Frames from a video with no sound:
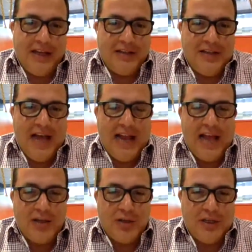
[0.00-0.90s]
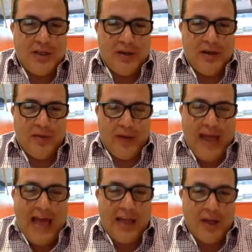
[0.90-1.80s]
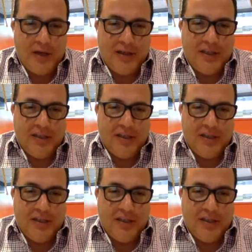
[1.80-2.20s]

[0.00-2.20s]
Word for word: Is that actually a, a reality or is that